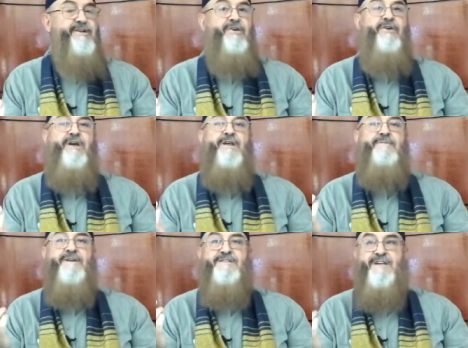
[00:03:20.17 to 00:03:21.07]
you're going to
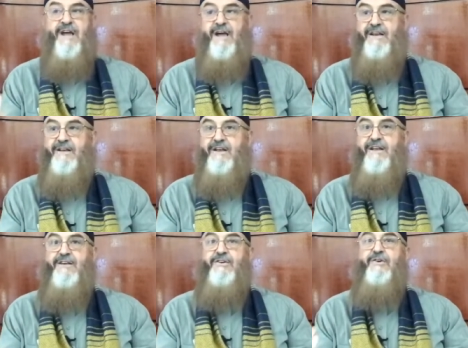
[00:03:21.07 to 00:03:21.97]
be sad,
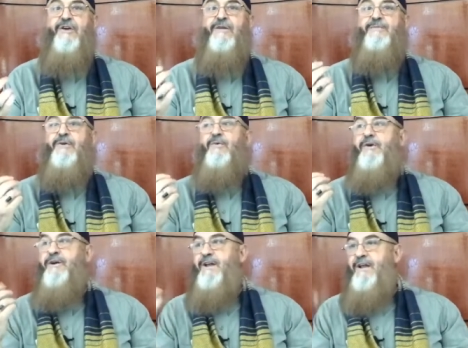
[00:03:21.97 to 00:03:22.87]
you're going to be
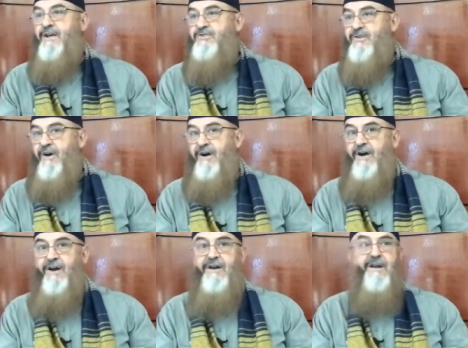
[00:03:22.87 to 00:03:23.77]
working extra
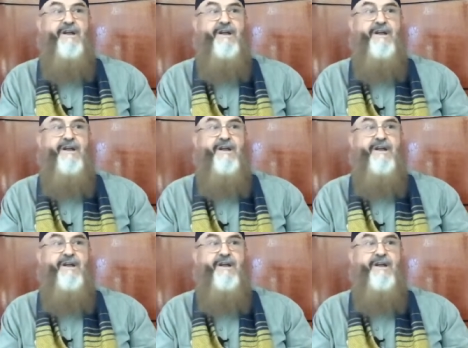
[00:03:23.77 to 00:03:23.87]
hard,